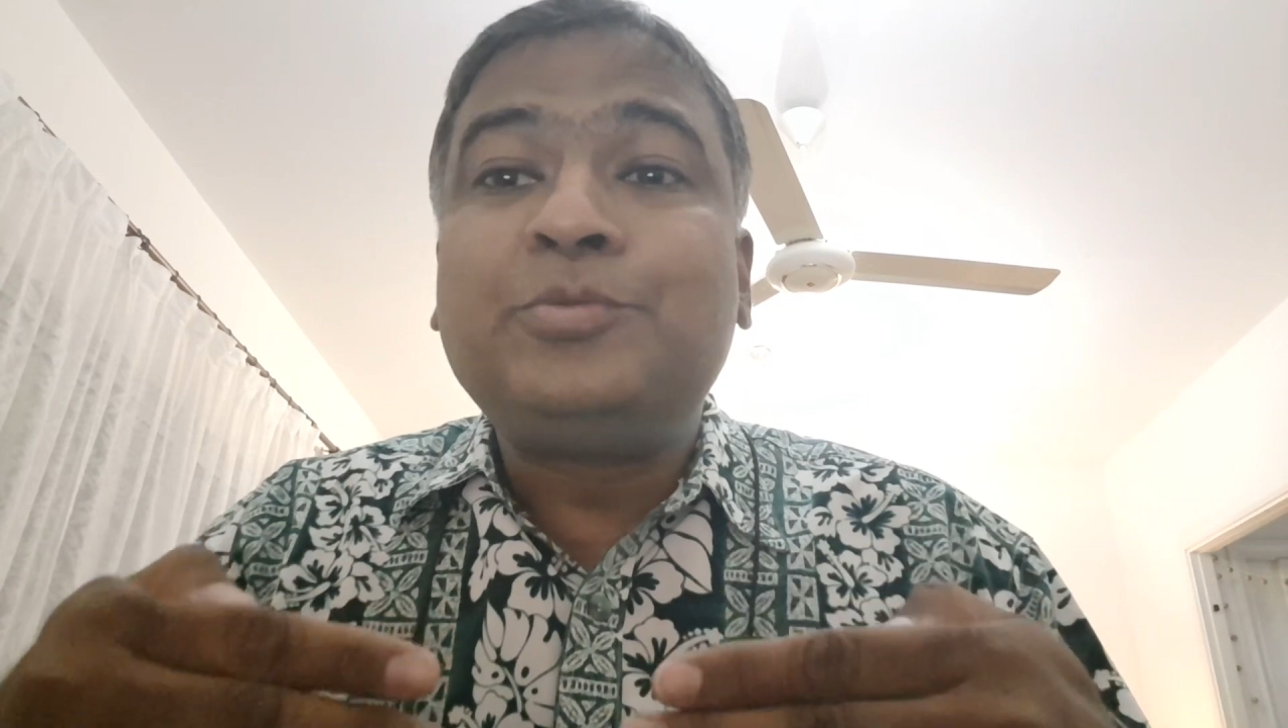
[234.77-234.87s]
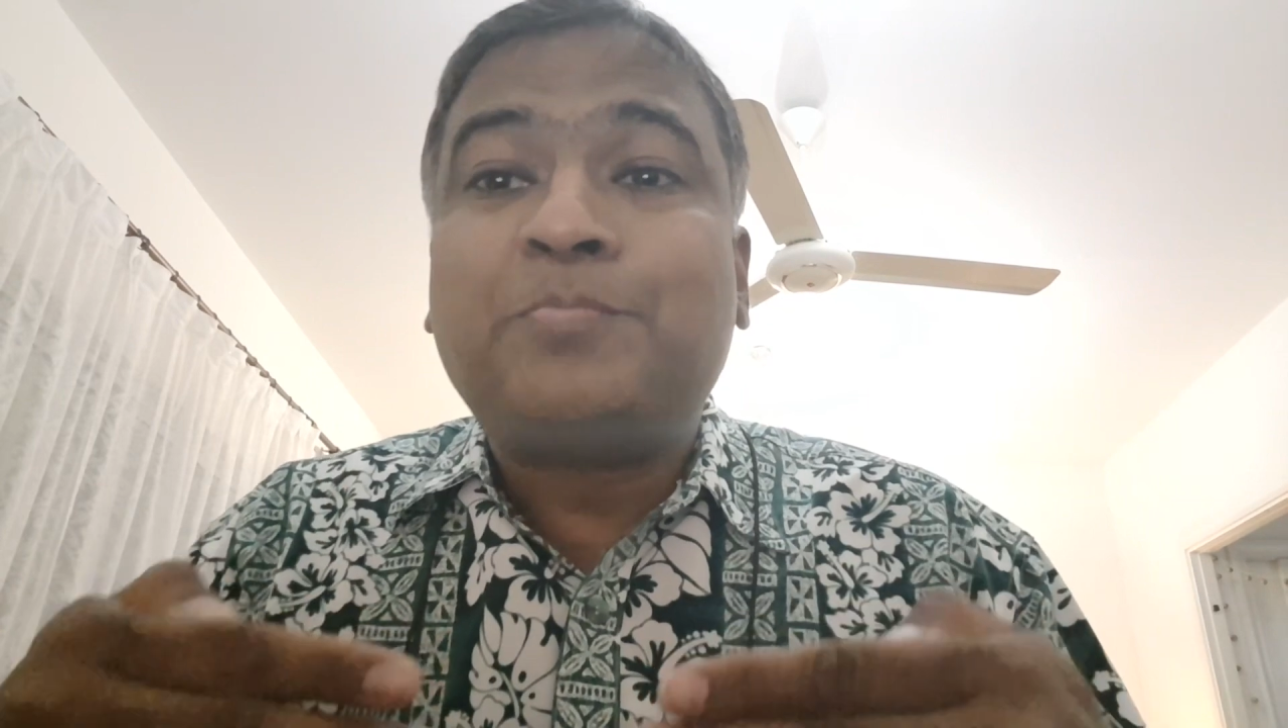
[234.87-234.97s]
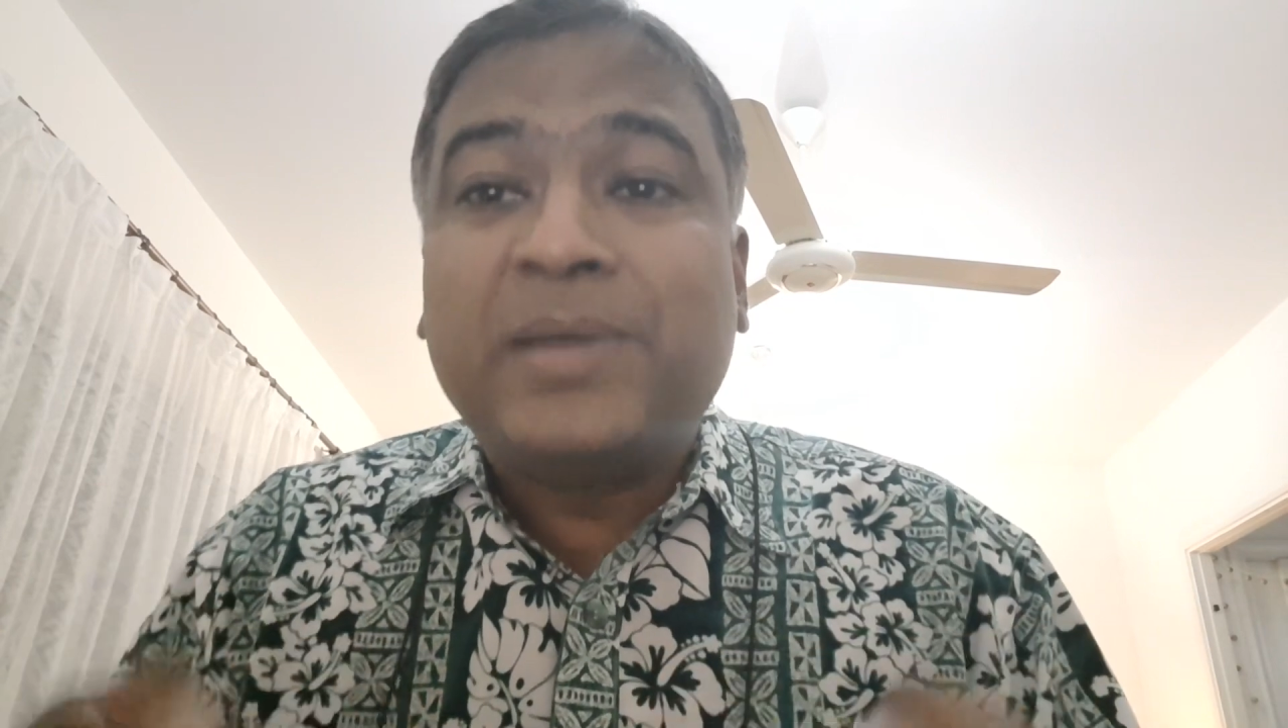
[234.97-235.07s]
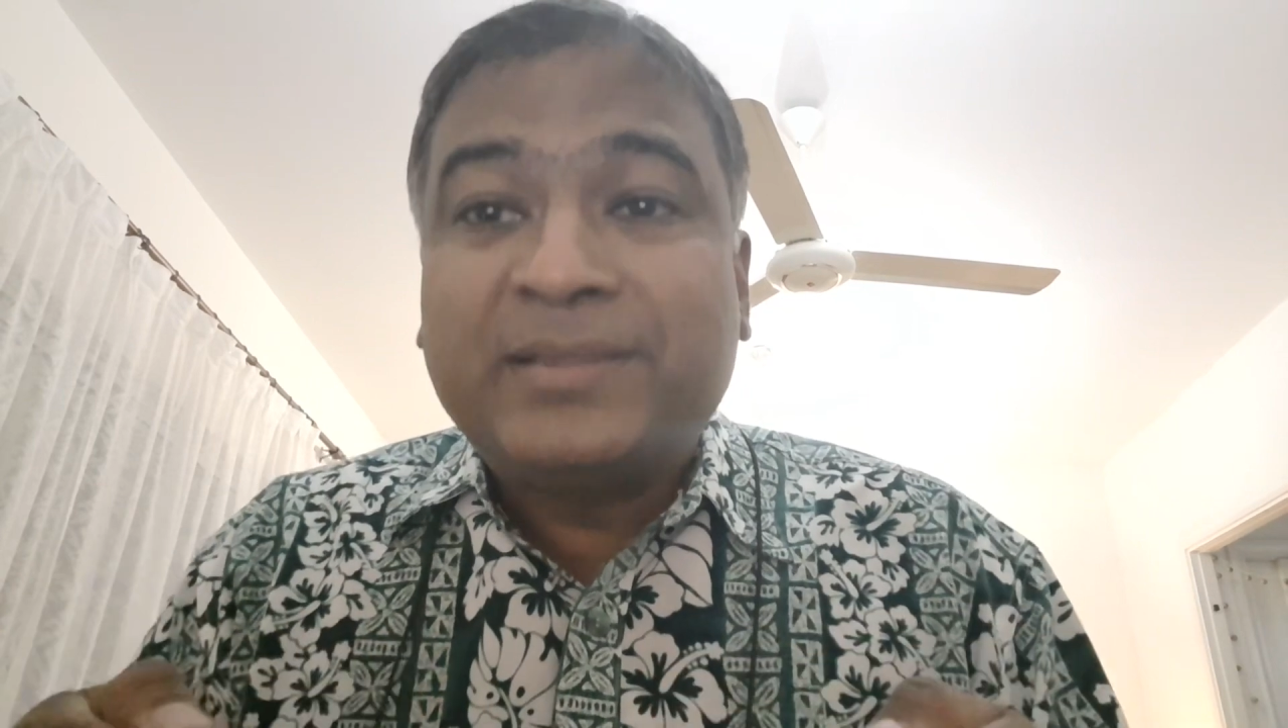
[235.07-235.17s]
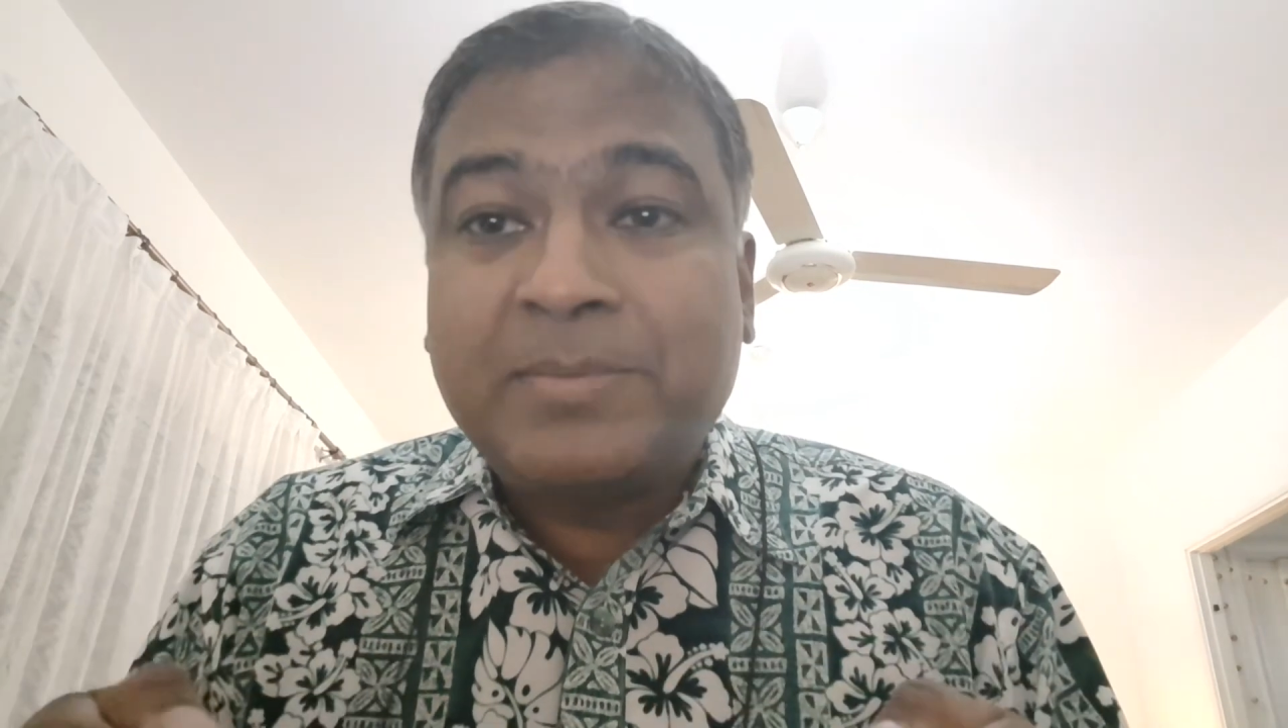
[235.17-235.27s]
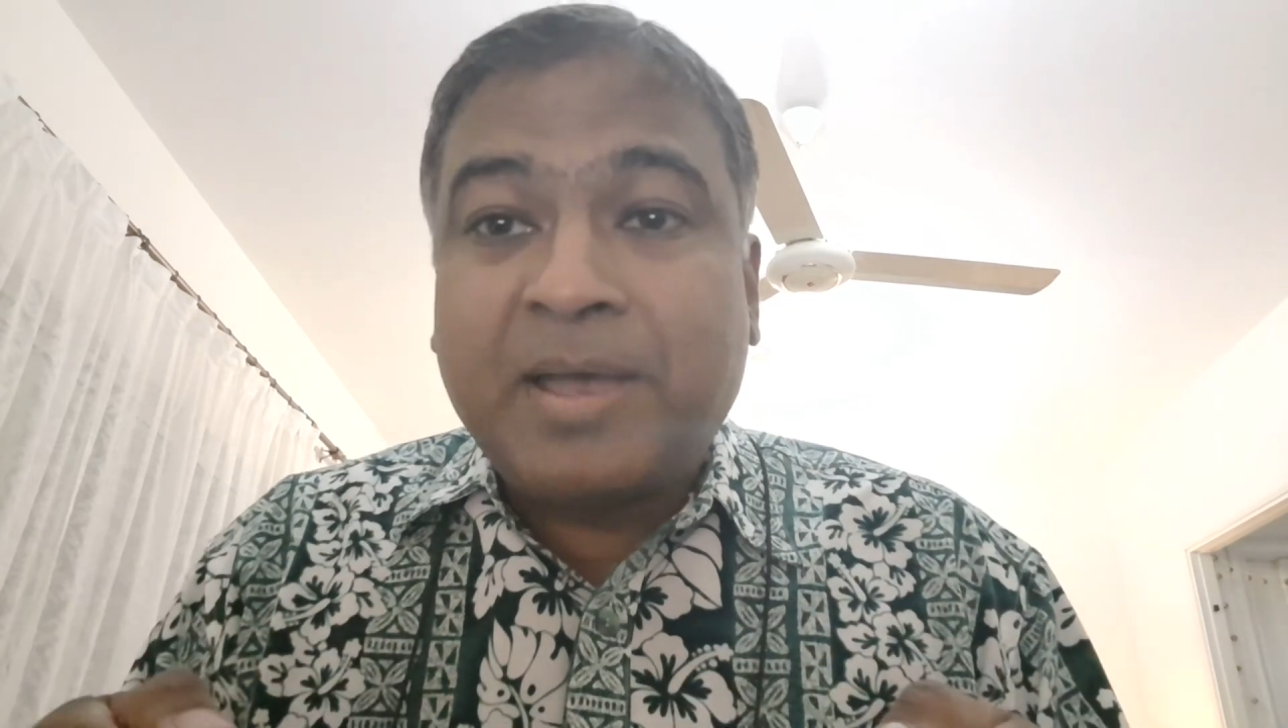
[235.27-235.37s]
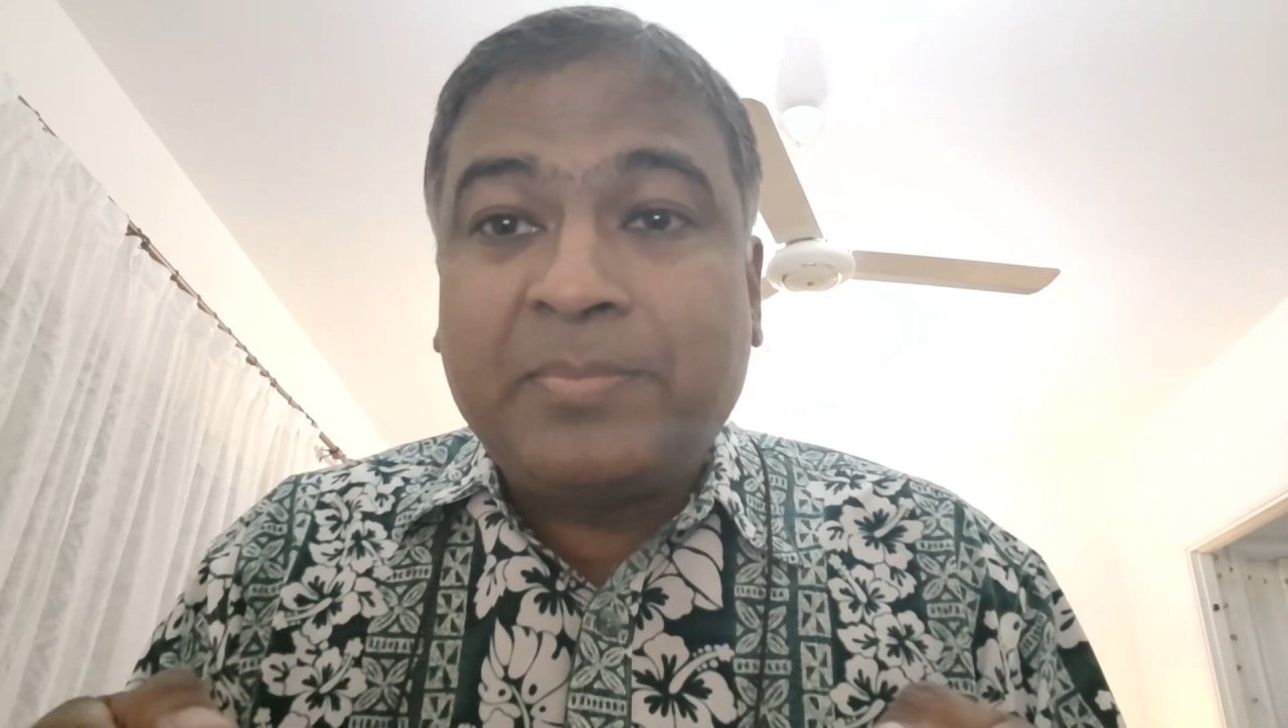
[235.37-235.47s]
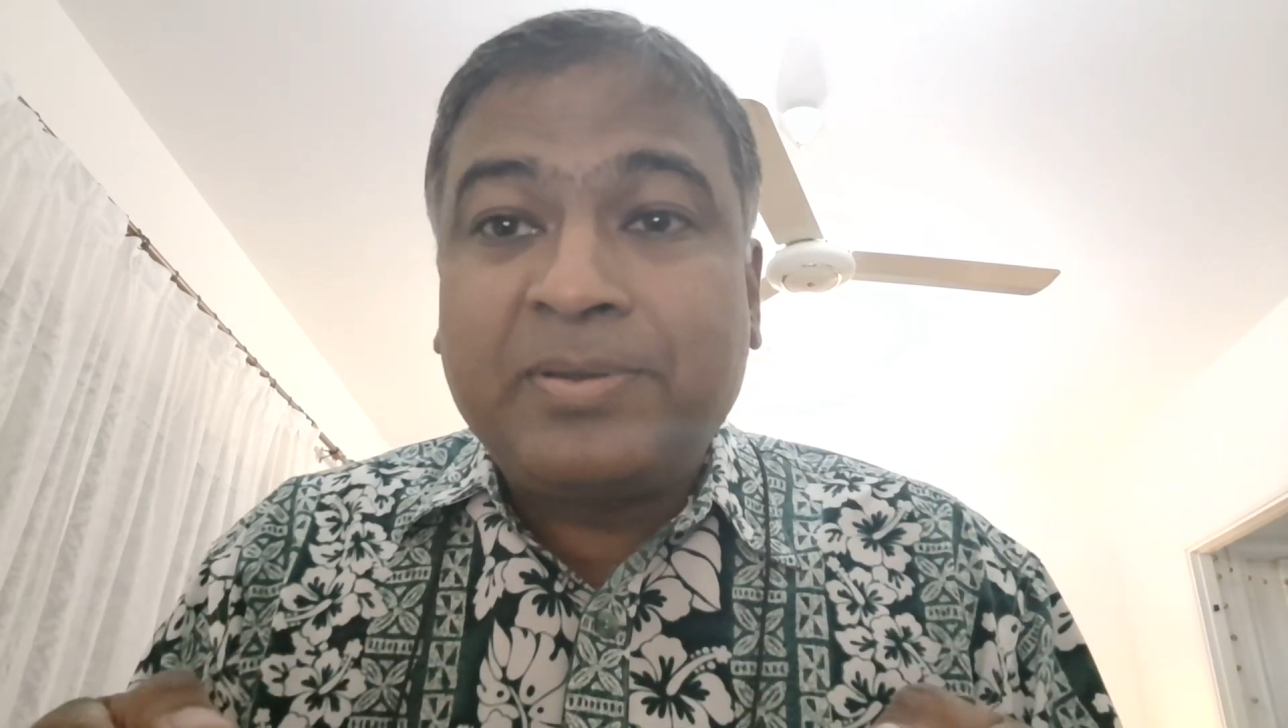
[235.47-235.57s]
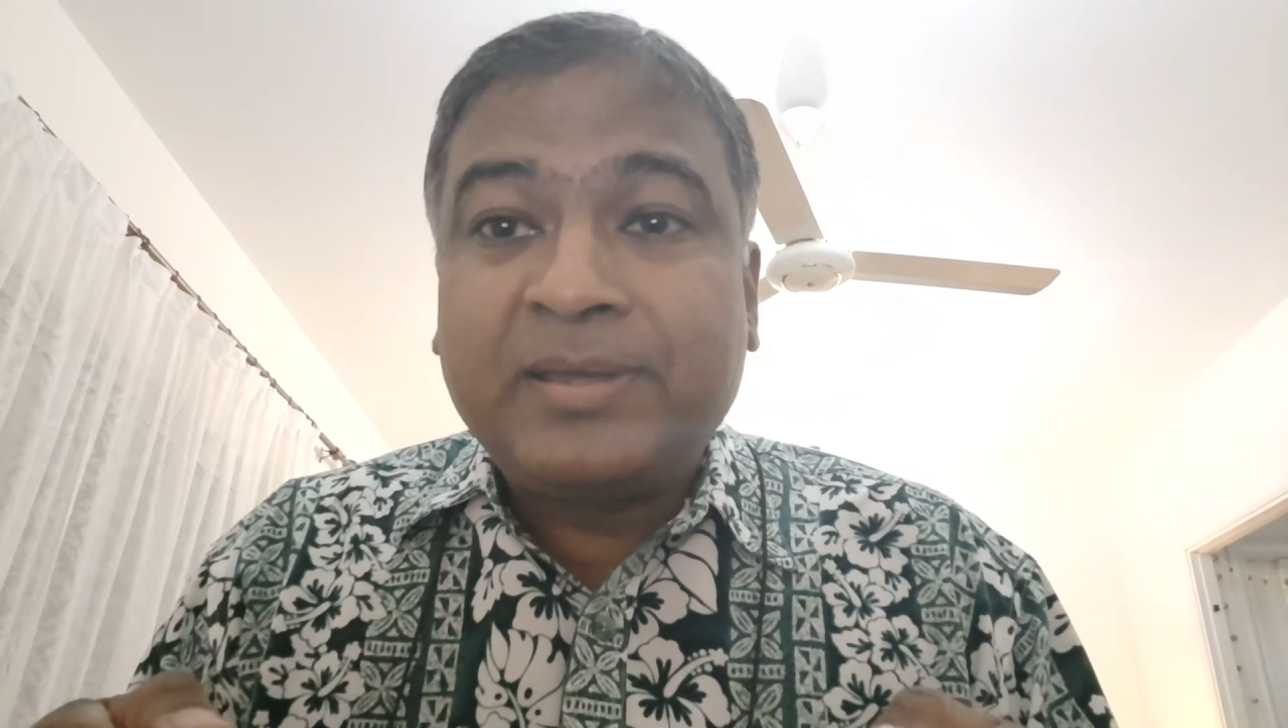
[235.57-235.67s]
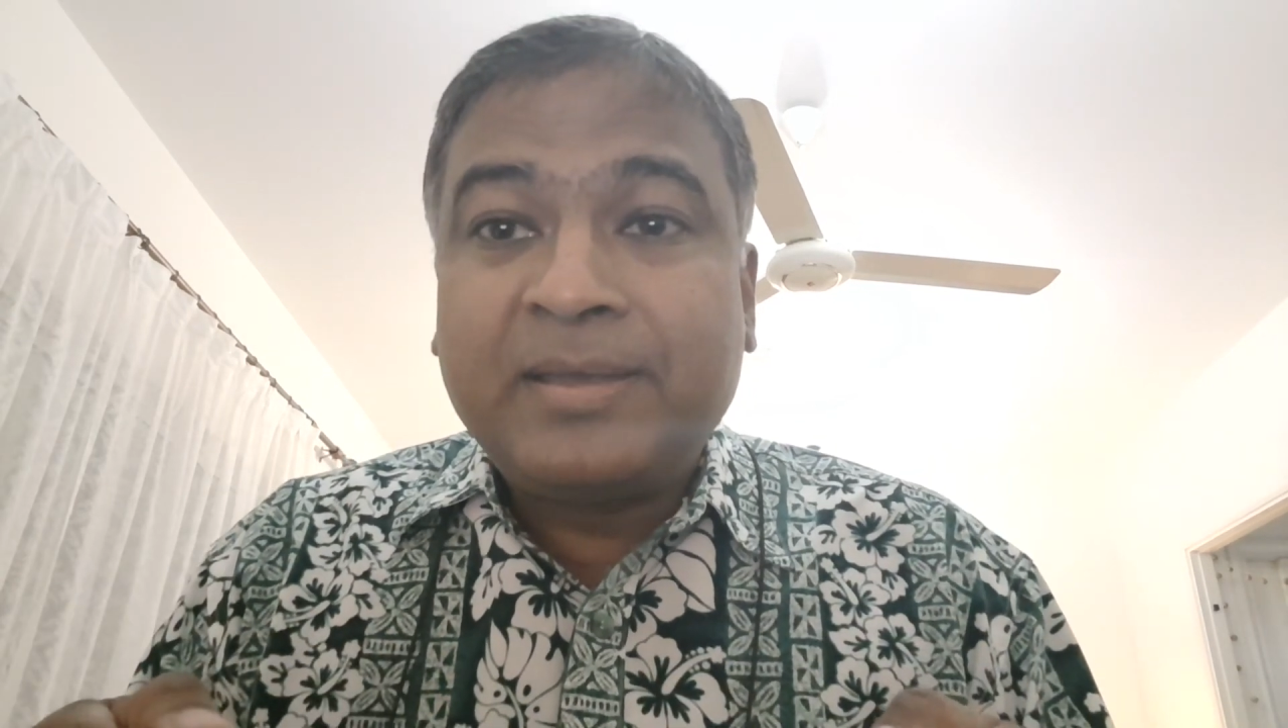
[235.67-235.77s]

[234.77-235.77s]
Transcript: to pick them up